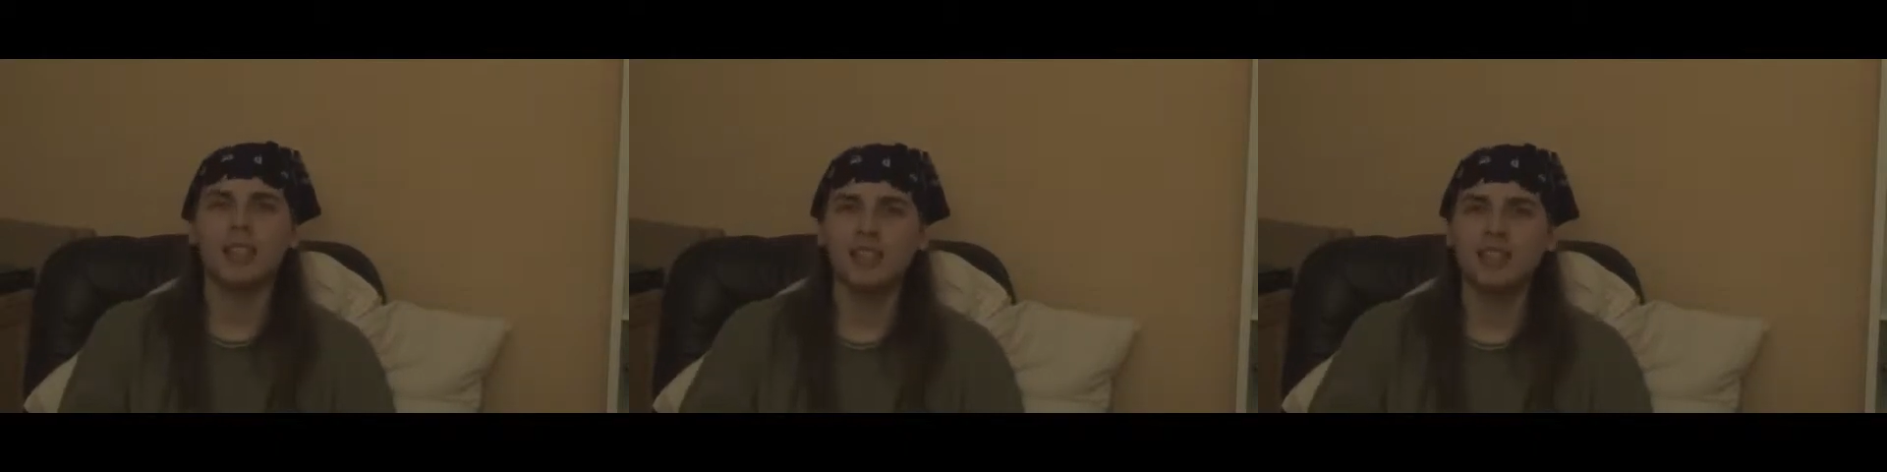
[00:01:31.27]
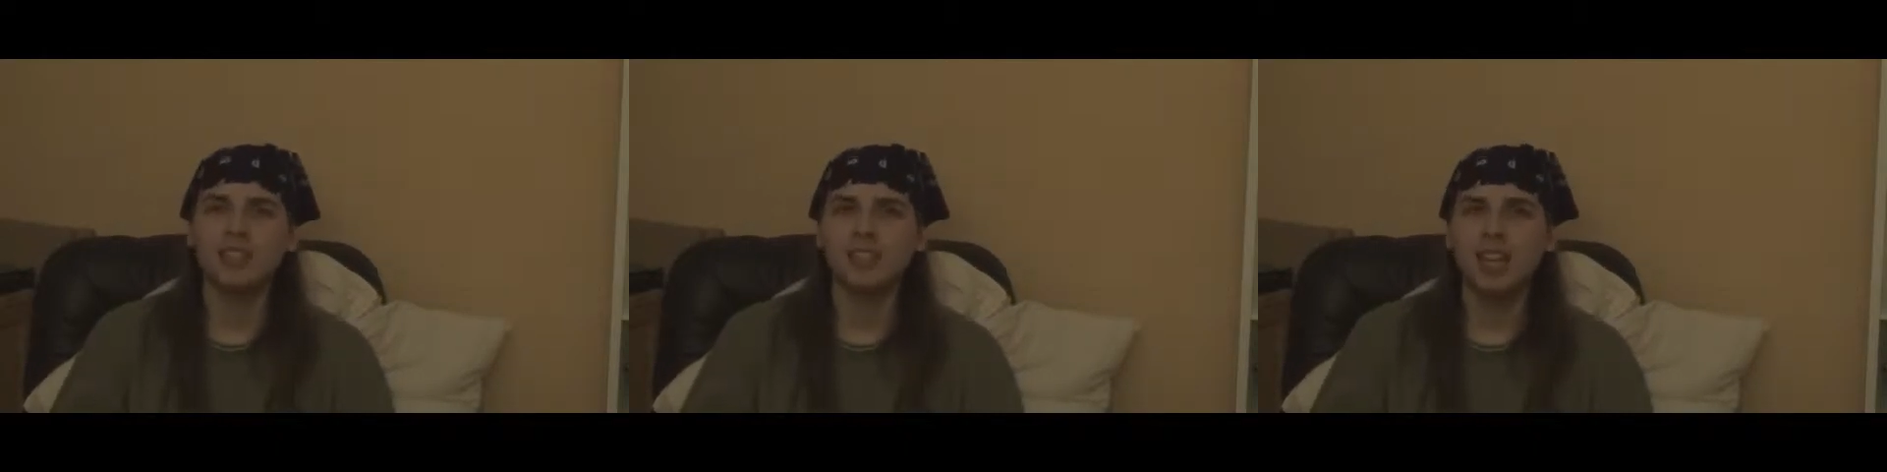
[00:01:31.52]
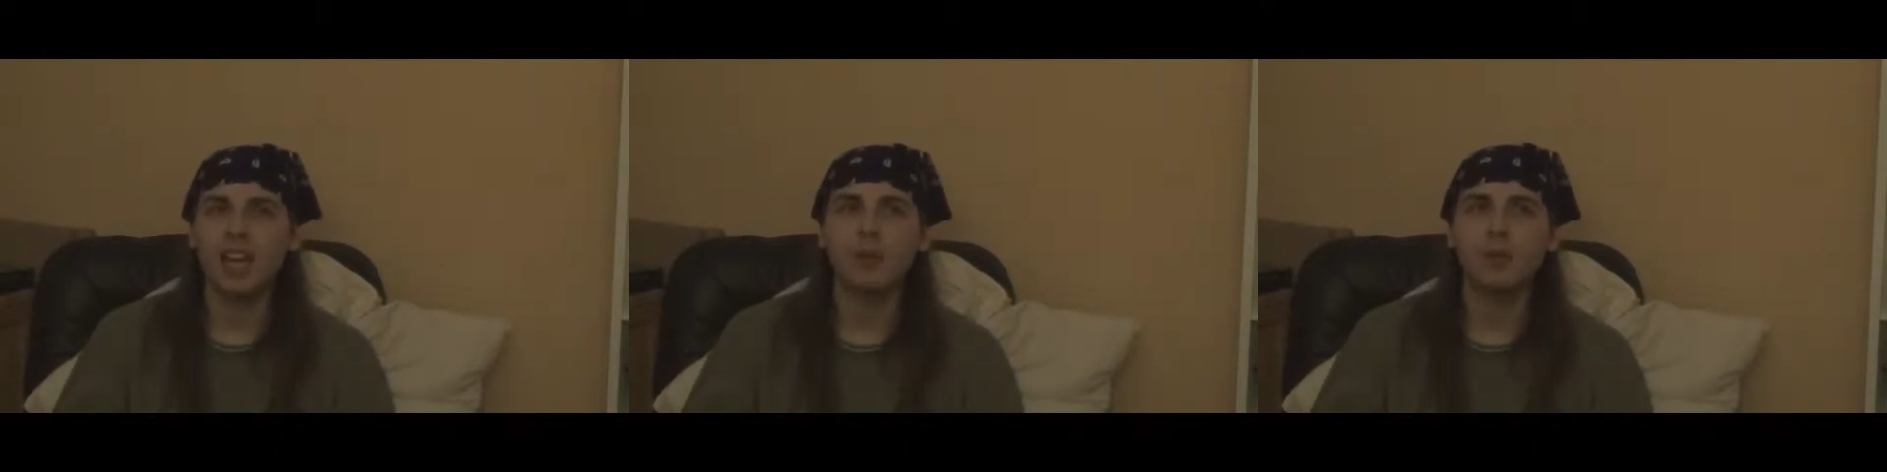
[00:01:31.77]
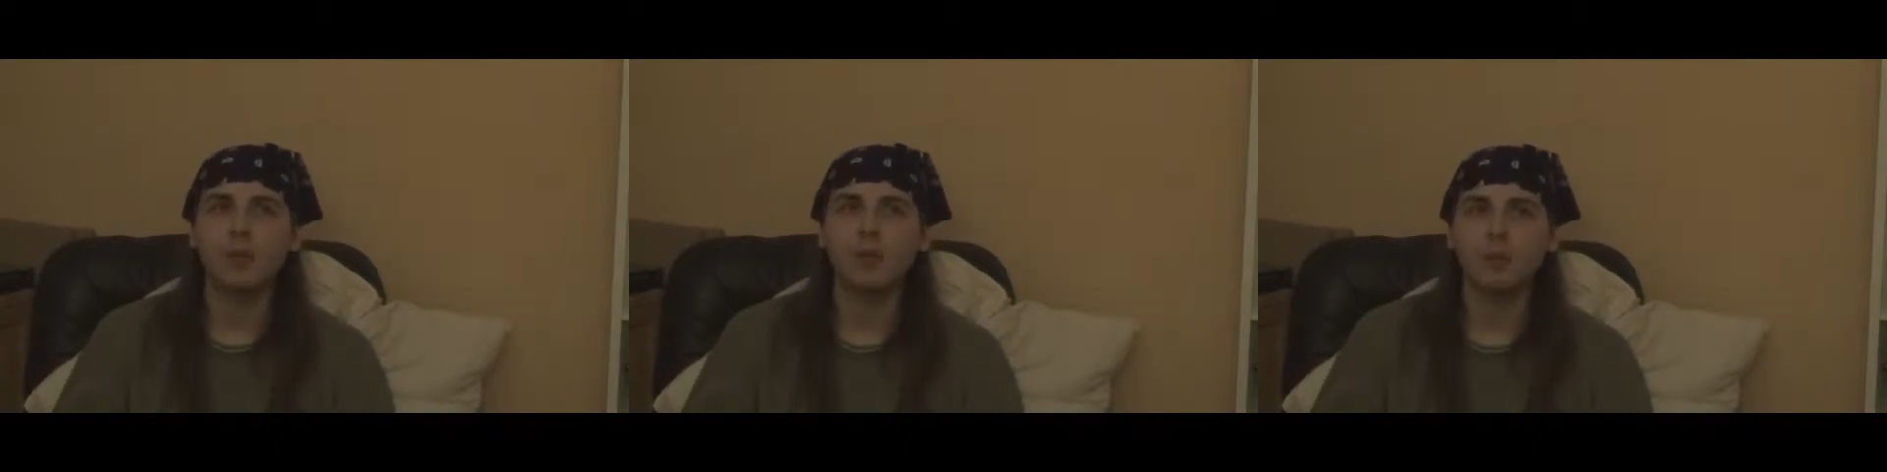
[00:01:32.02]
they needed the
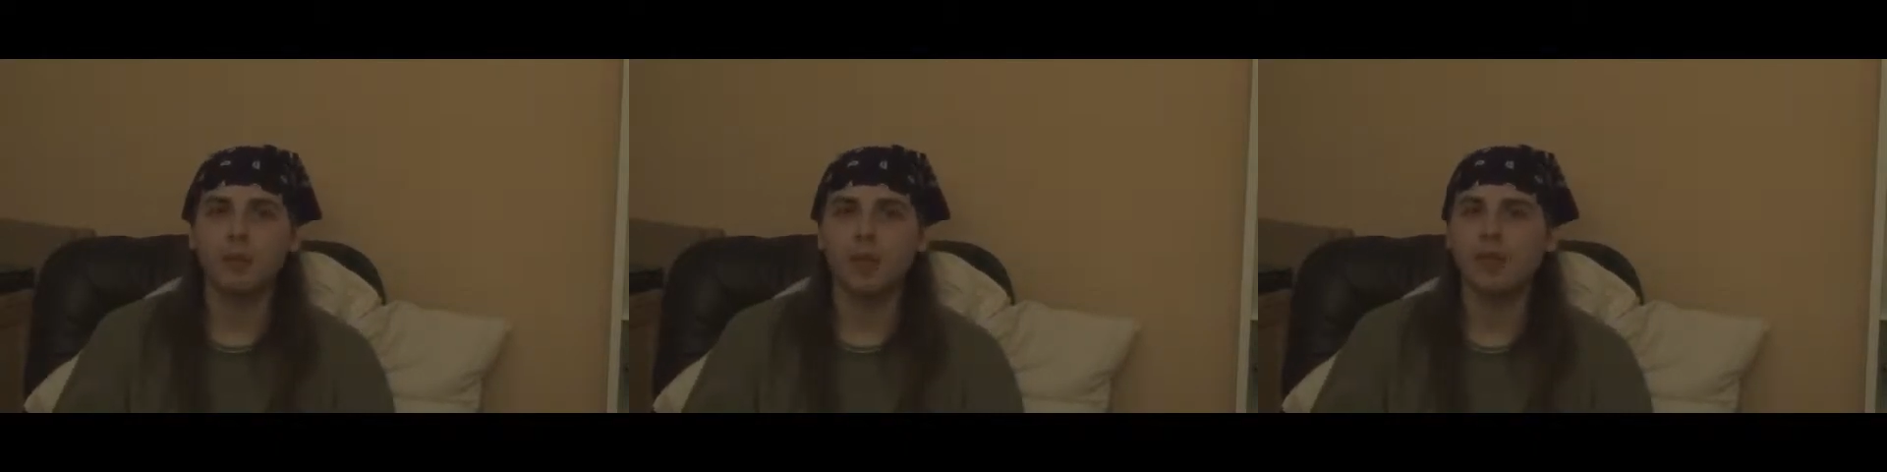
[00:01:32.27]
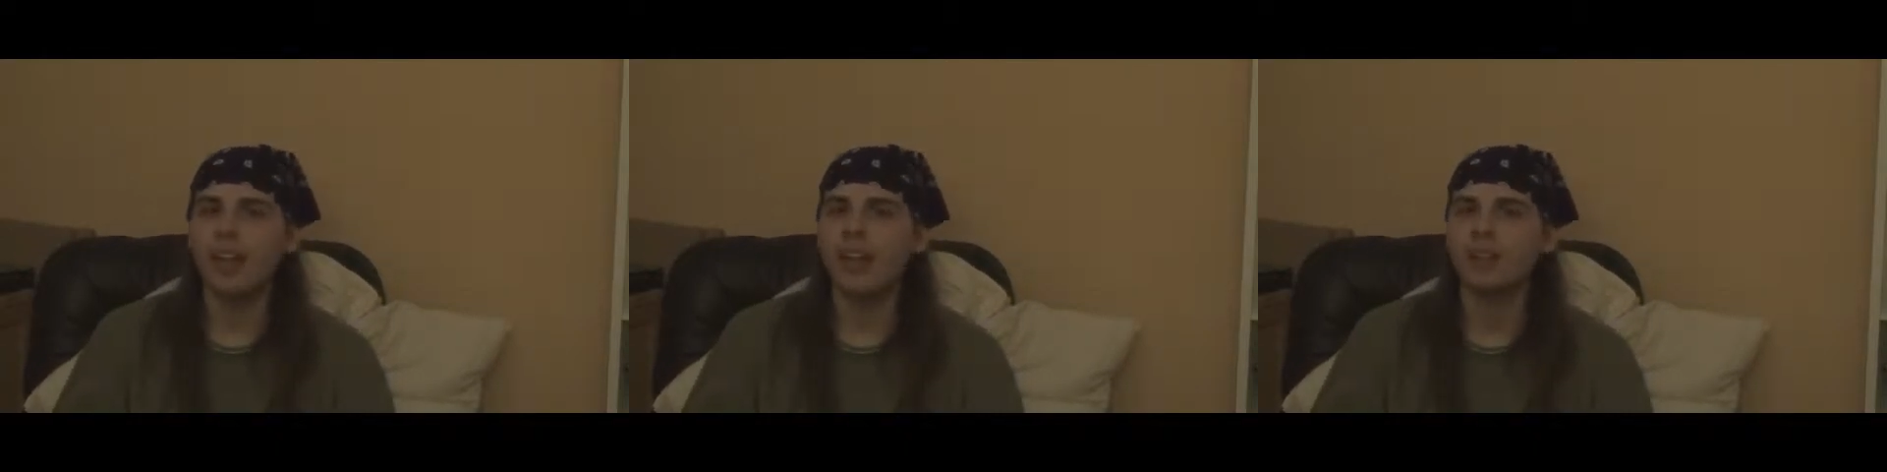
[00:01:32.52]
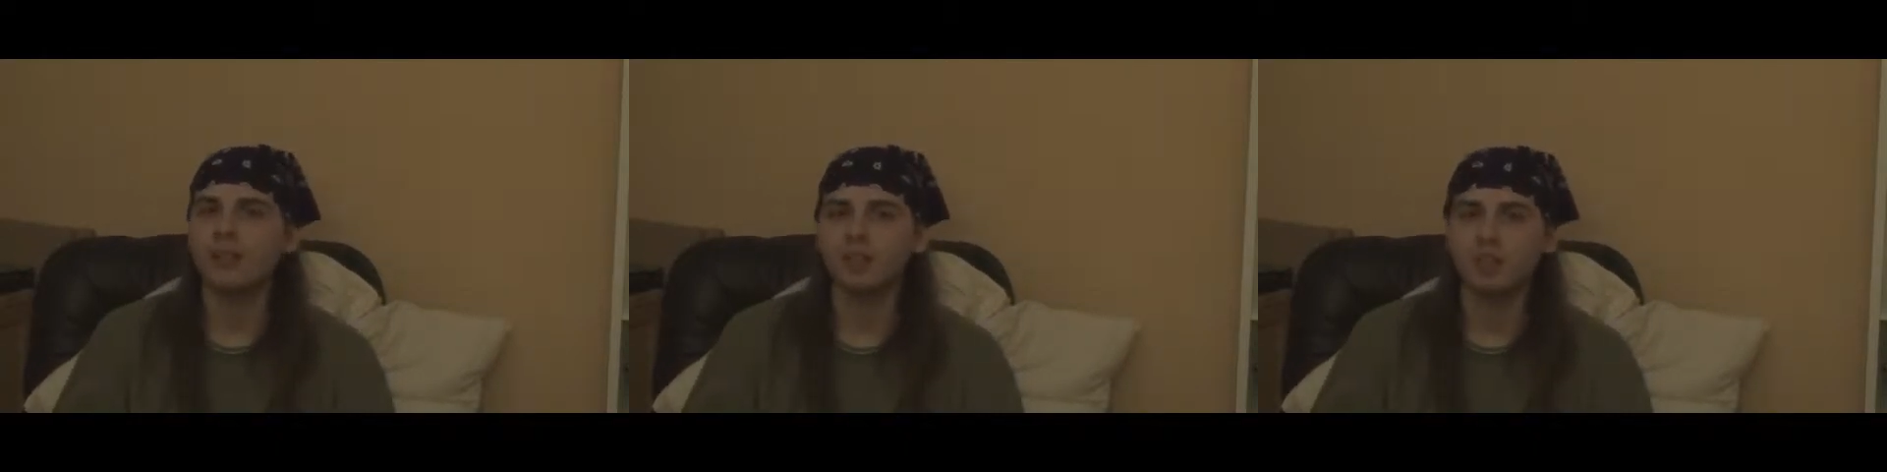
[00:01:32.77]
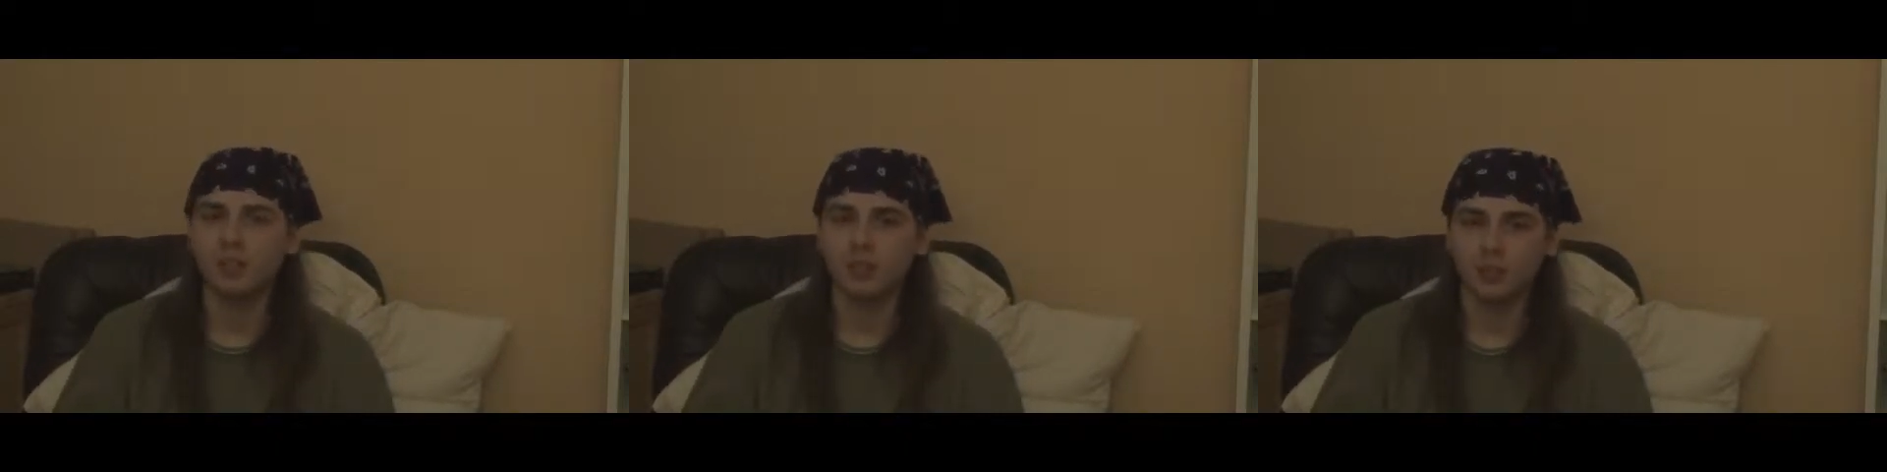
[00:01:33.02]
help of Barry Allen